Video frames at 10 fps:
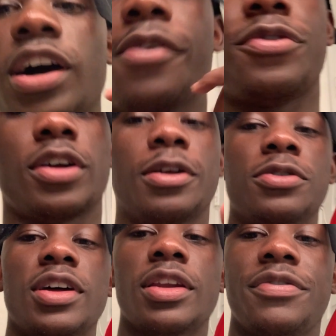I'm gonna
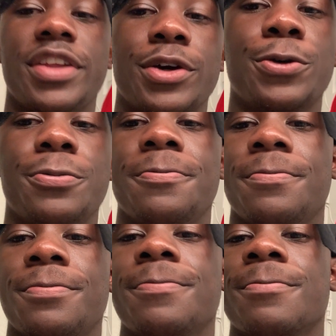close out the video.
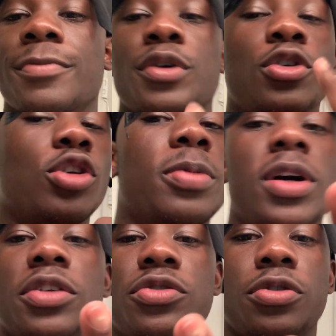Hope
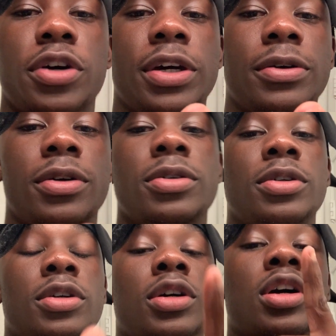y'all enjoy.
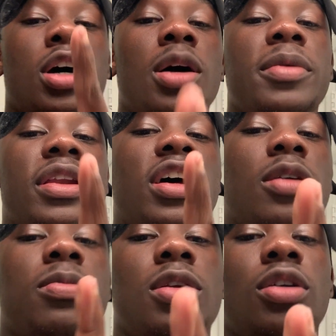Comment
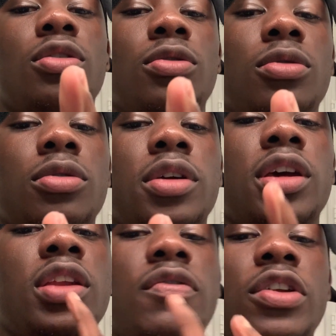down below
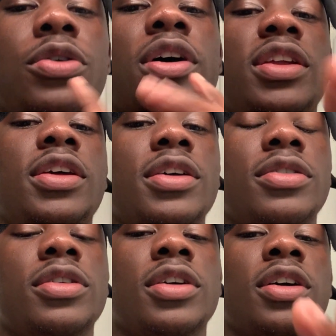any video ideas.
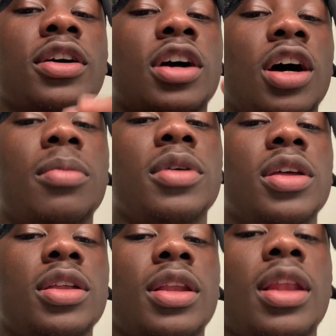
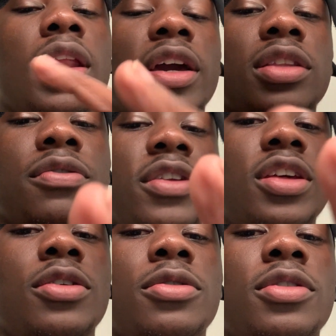Comment, like the
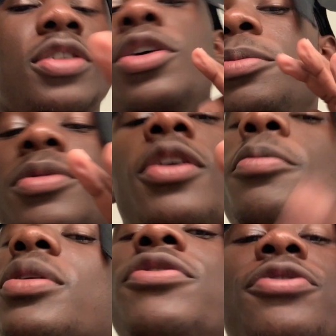video. Don't
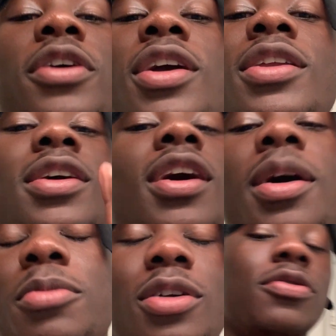don't be afraid to
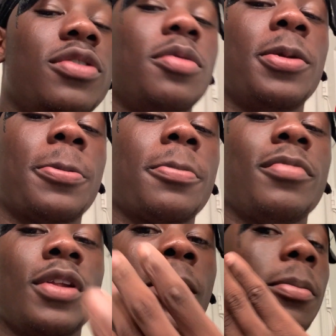comment. You feel
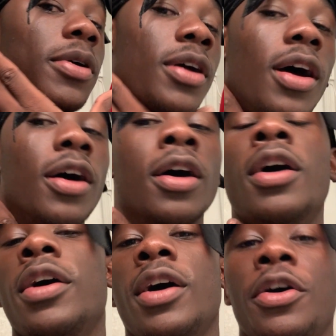me? Yeah.
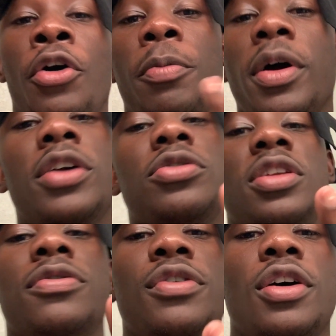Hope y'all enjoy
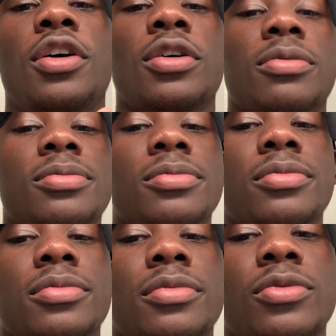this vlog.
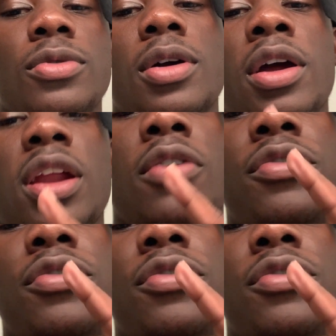Right now, I'm